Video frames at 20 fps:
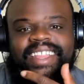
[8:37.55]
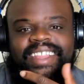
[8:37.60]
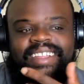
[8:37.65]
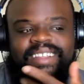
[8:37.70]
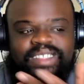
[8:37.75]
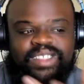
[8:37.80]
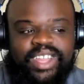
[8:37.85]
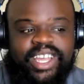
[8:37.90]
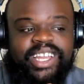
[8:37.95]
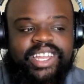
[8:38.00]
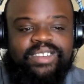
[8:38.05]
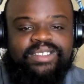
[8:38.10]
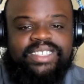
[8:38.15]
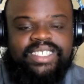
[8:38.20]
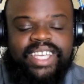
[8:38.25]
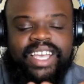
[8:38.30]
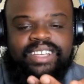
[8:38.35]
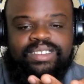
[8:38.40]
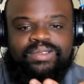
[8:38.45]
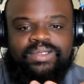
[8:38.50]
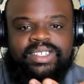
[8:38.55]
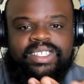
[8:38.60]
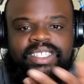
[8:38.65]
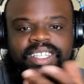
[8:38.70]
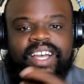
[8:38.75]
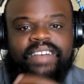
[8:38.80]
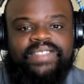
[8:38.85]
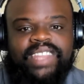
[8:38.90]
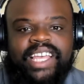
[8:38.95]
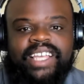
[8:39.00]
They, they do sexual
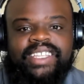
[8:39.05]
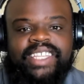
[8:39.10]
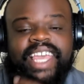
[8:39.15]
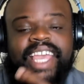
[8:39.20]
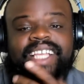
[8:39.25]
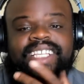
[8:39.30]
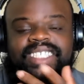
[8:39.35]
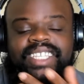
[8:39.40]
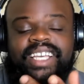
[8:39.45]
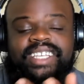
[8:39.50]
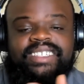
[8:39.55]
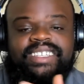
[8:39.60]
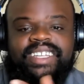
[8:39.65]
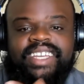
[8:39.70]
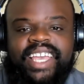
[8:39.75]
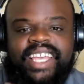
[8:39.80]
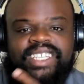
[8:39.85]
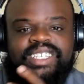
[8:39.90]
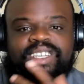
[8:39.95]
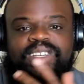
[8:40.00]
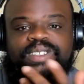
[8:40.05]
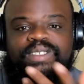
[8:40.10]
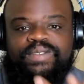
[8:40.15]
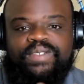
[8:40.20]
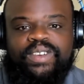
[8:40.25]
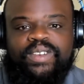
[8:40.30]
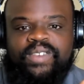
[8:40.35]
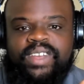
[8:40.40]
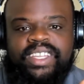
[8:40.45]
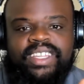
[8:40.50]
stuff. They dance sexually at shows
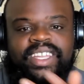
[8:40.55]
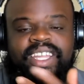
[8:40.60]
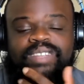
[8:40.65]
for a reason.